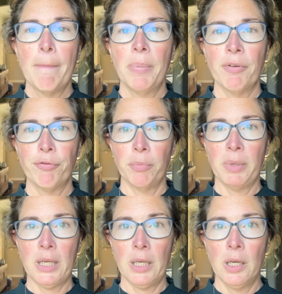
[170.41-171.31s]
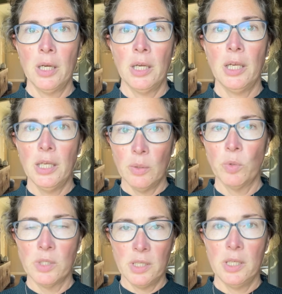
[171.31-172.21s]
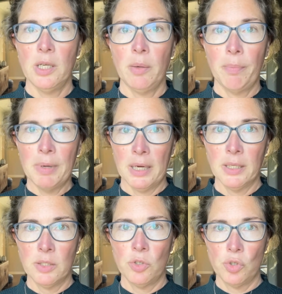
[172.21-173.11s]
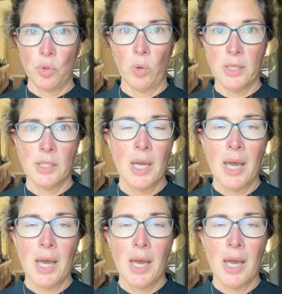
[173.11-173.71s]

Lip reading: but for me, it was the best choice.